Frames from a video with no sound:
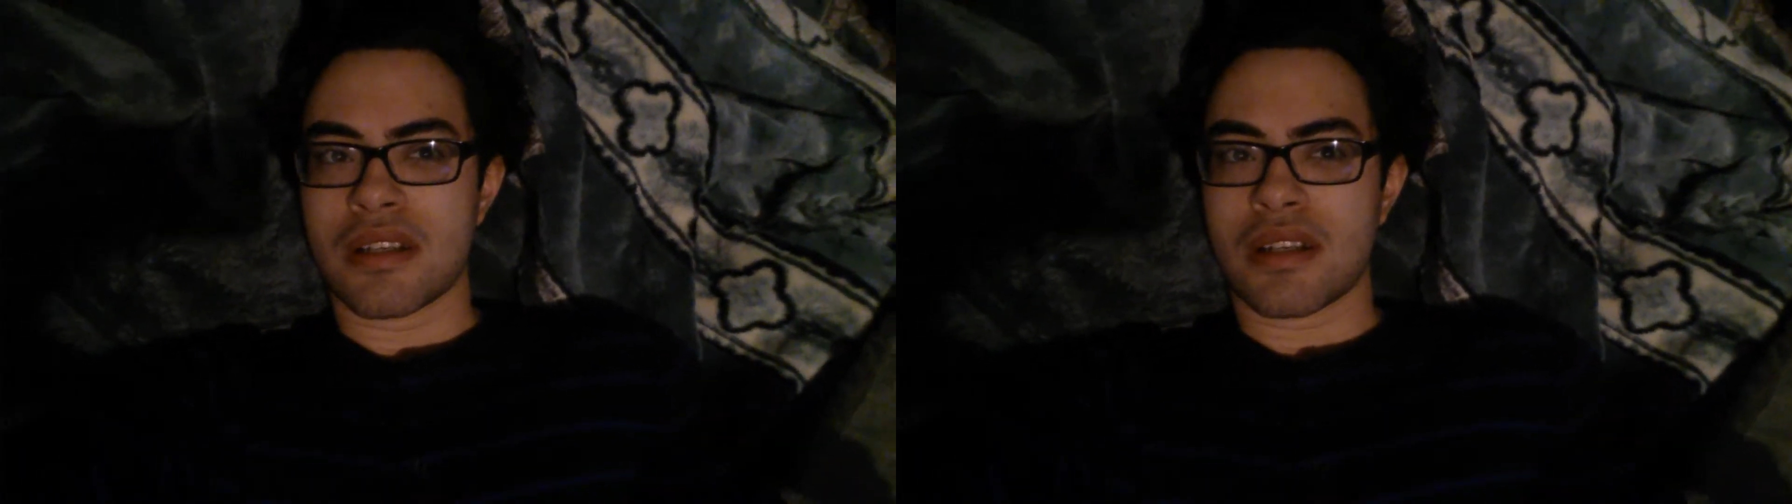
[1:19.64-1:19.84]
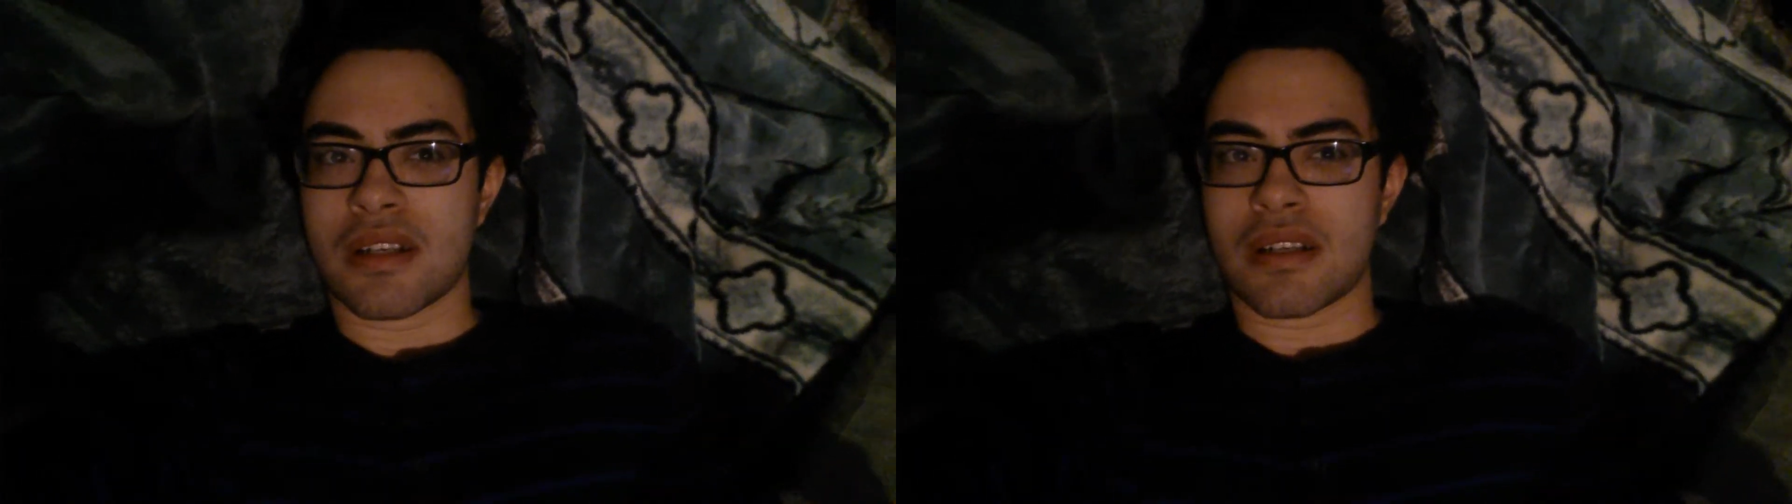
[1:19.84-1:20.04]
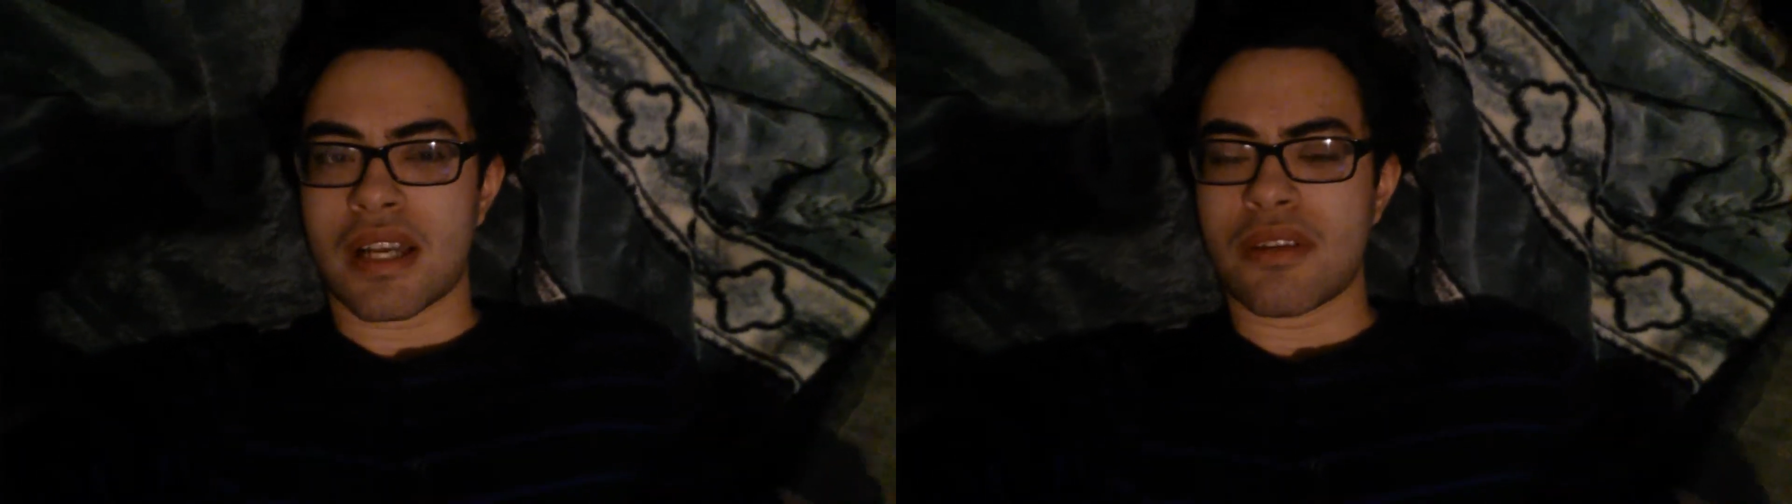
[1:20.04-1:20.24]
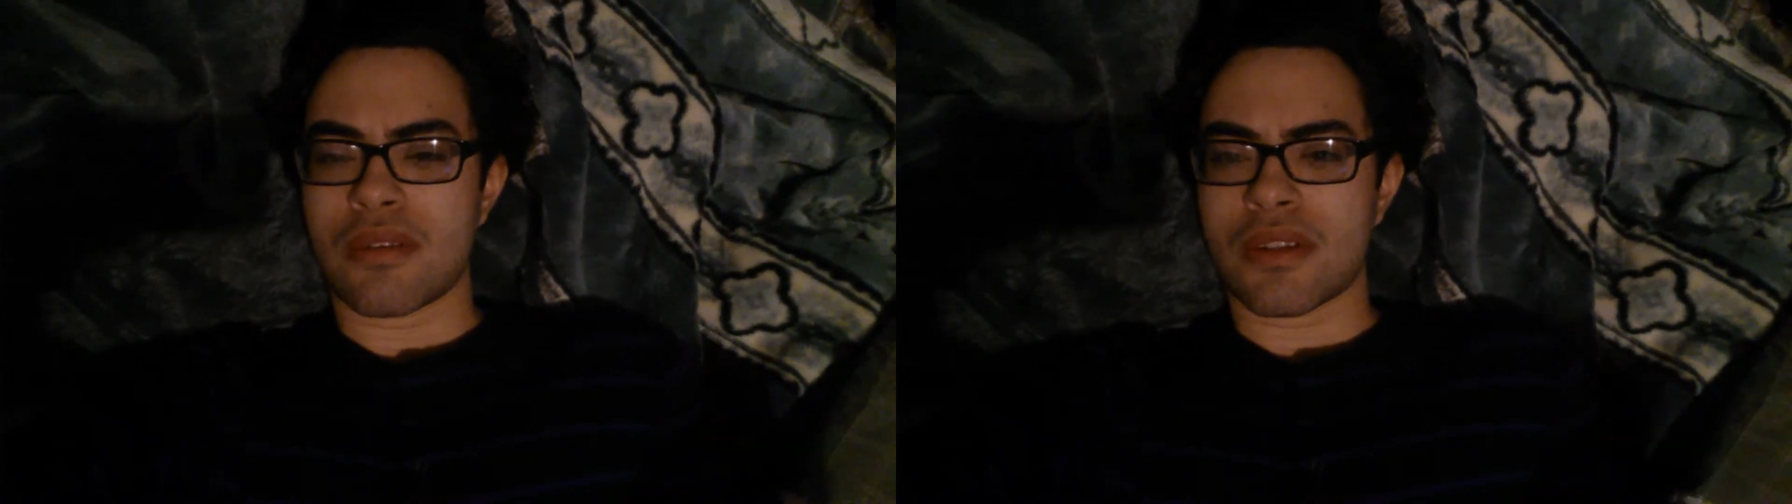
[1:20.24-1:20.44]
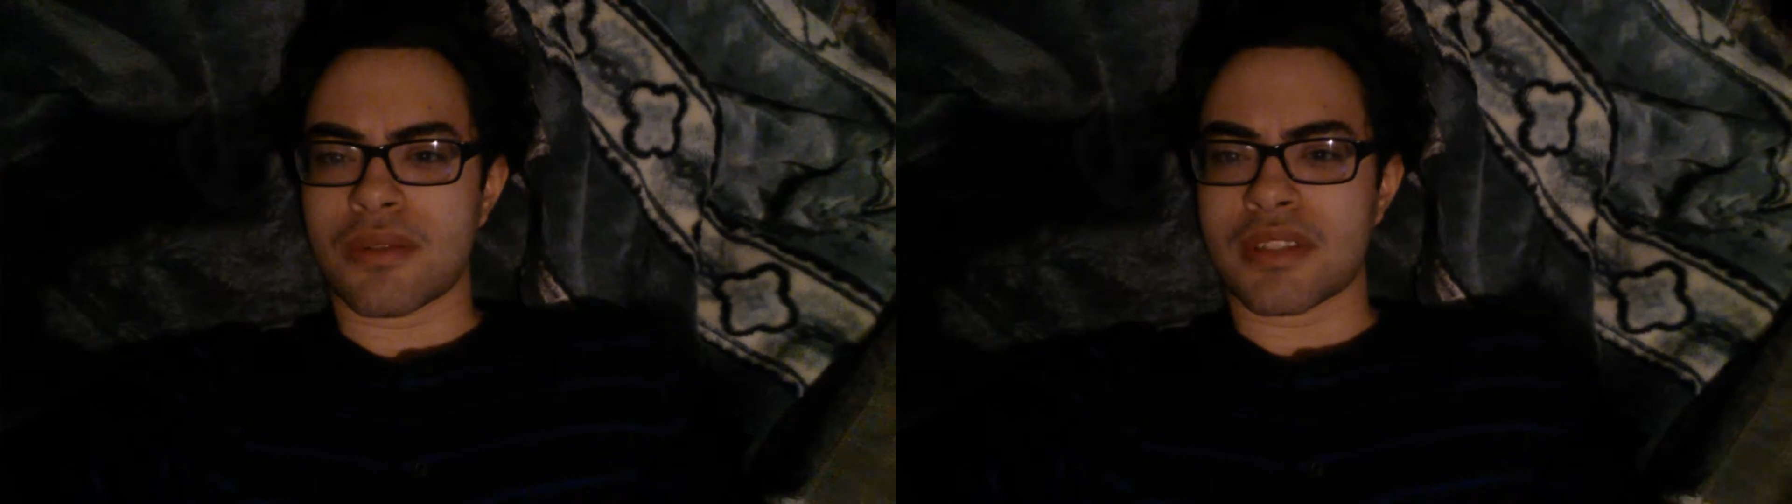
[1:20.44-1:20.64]
uh, I
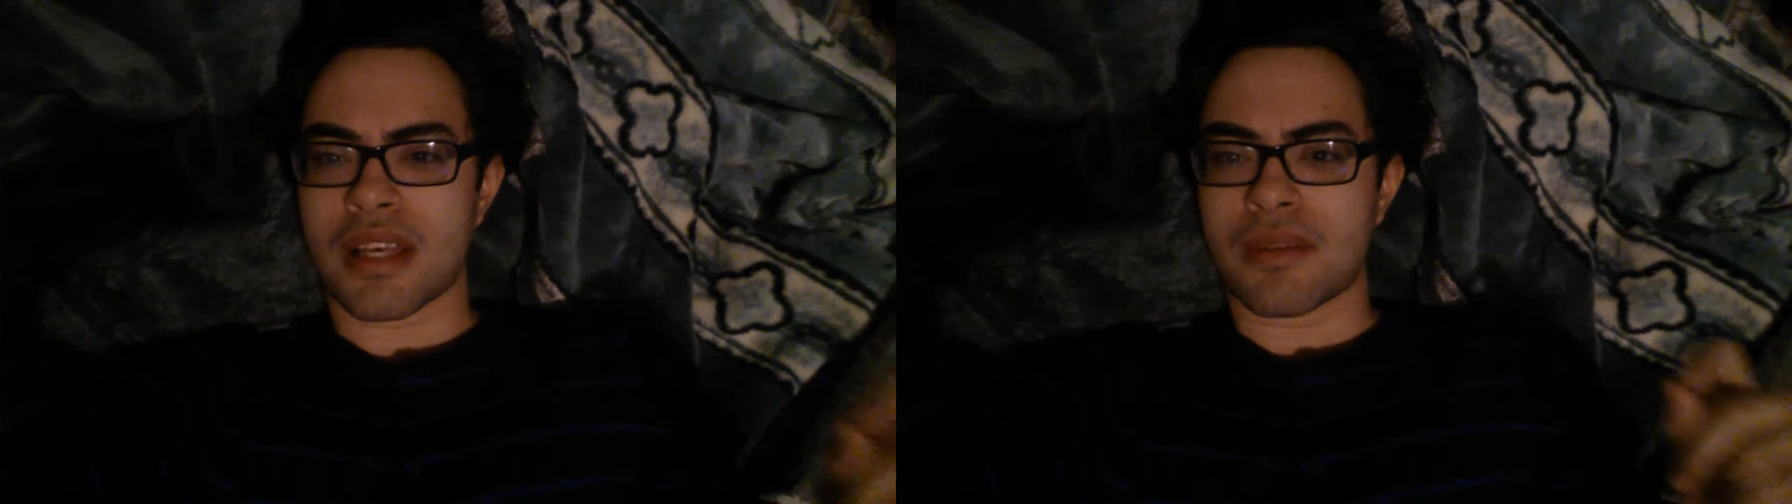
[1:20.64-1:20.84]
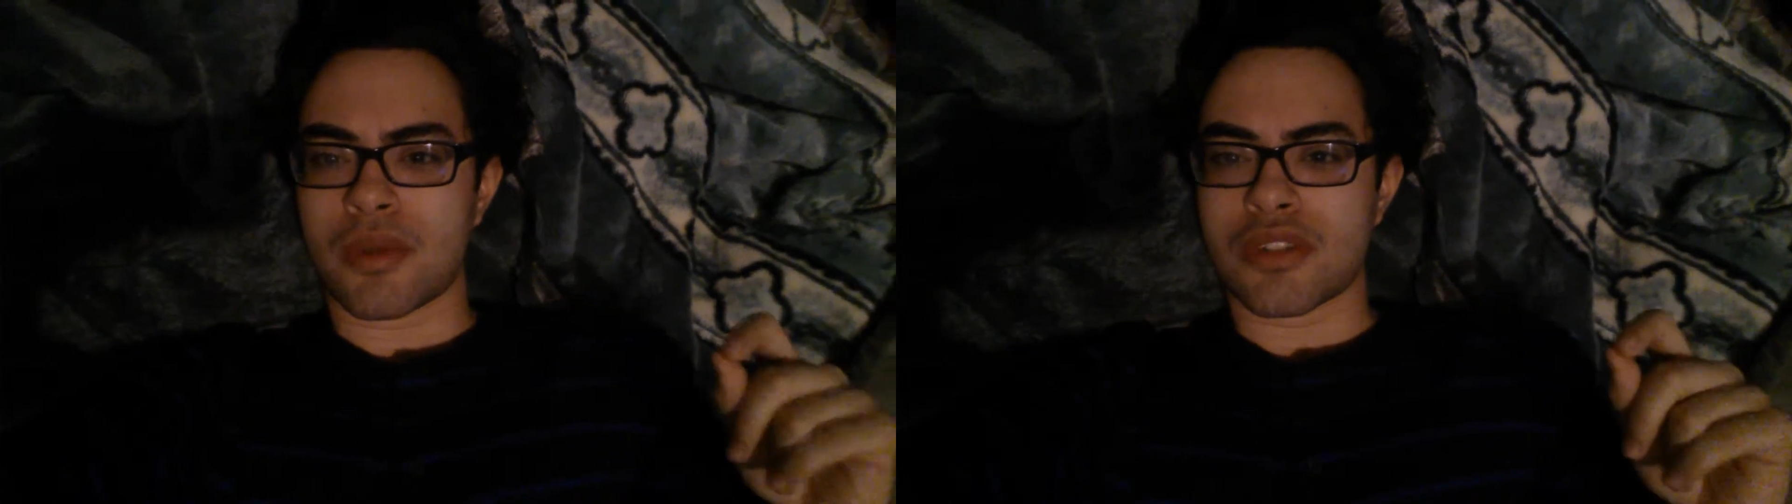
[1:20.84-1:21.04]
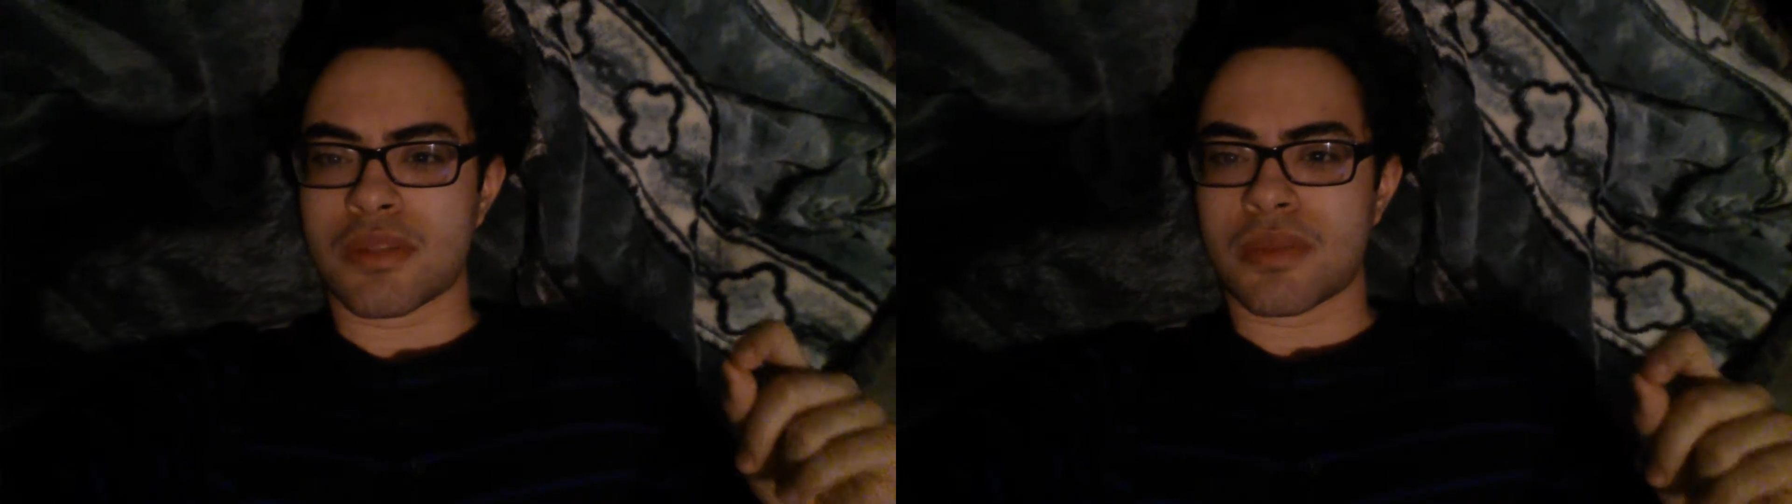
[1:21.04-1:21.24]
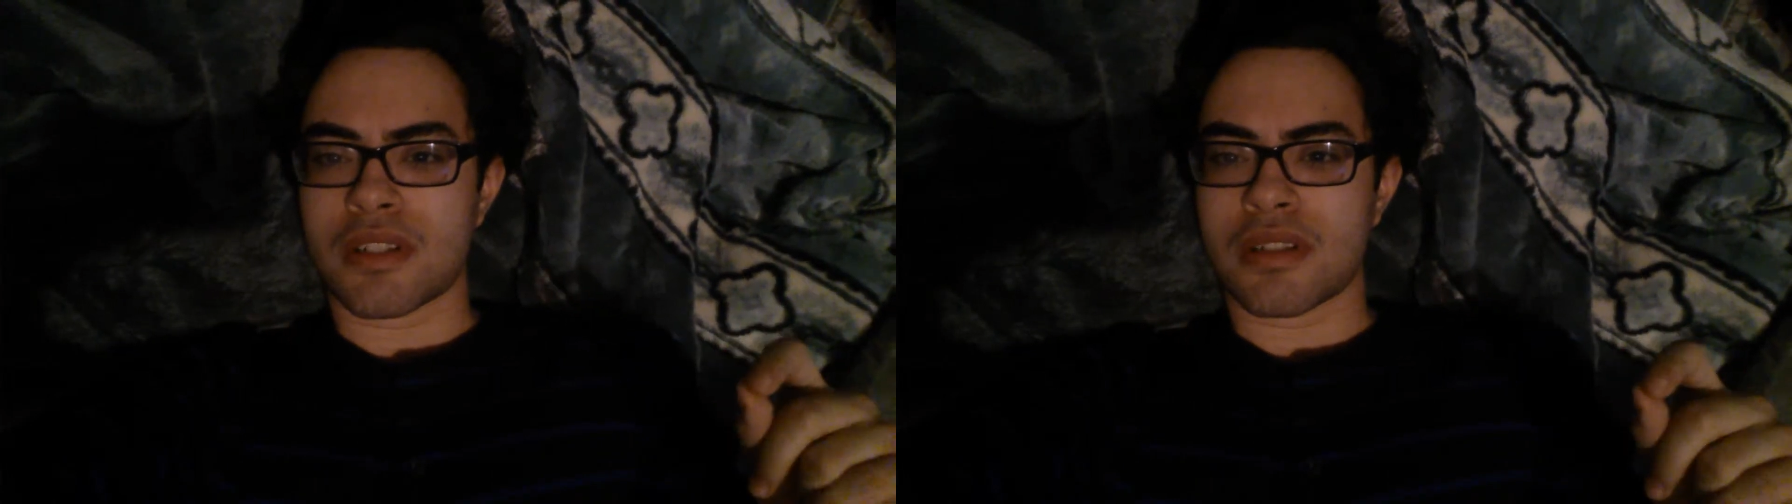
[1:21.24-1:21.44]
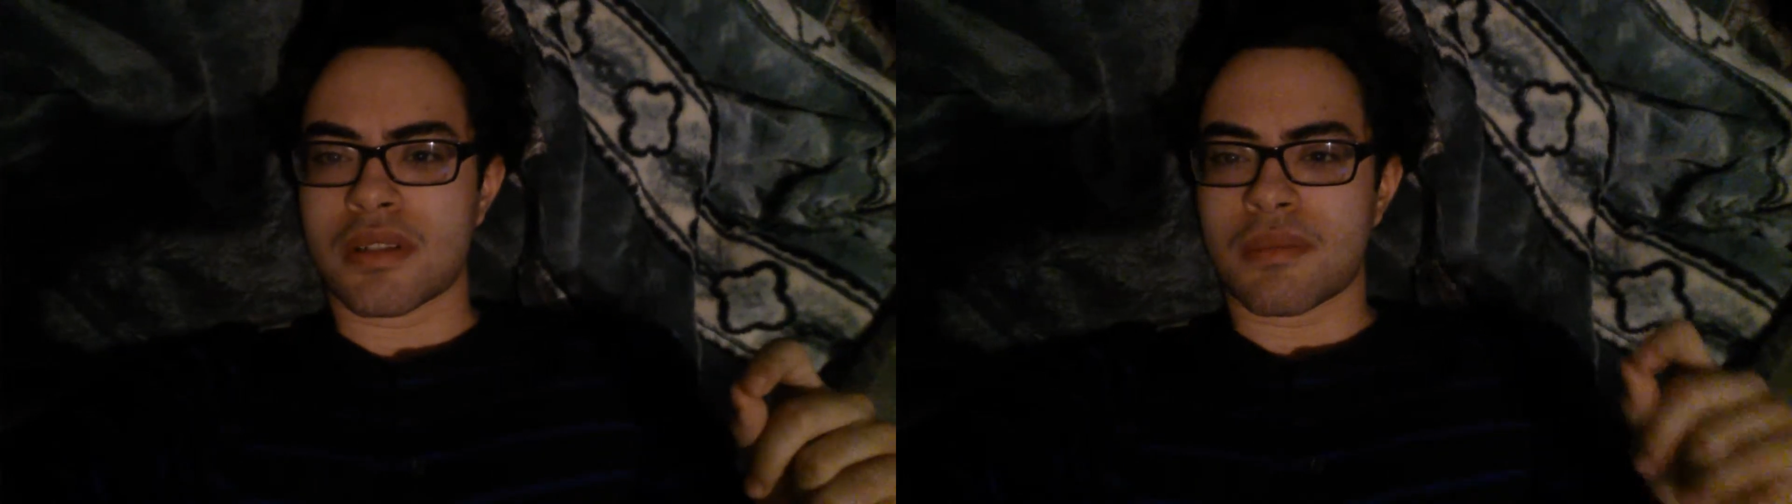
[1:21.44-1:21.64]
know there was a lot of motion
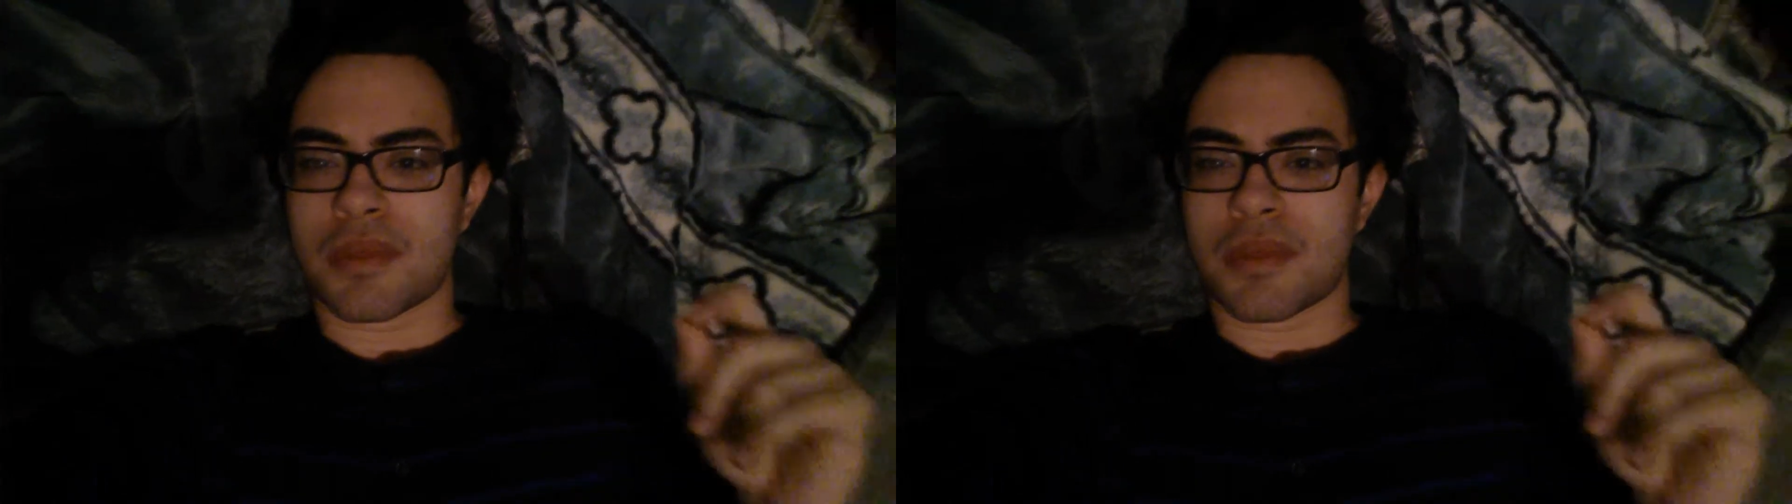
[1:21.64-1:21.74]
blur,